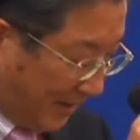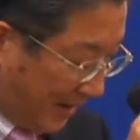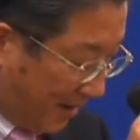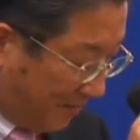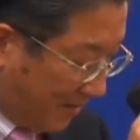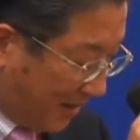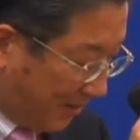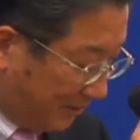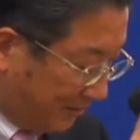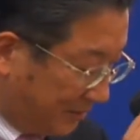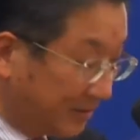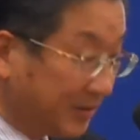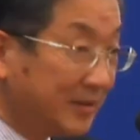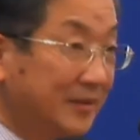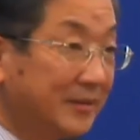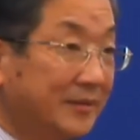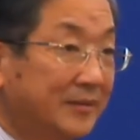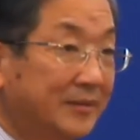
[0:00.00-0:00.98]
about
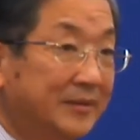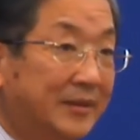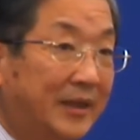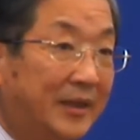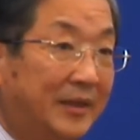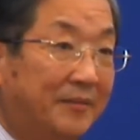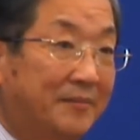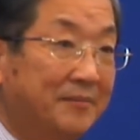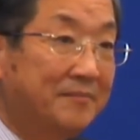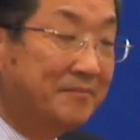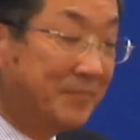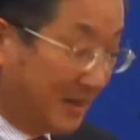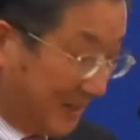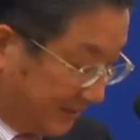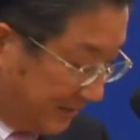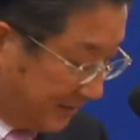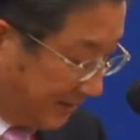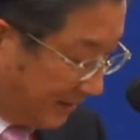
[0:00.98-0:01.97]

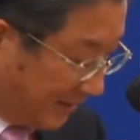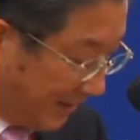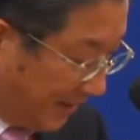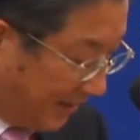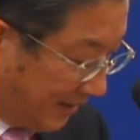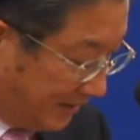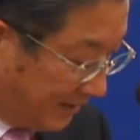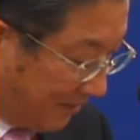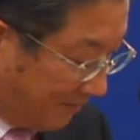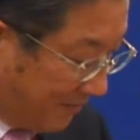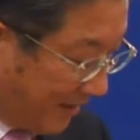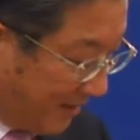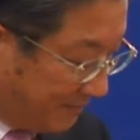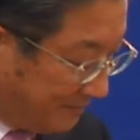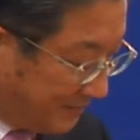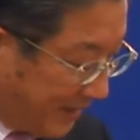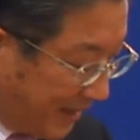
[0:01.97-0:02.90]
GLOBIS Japan,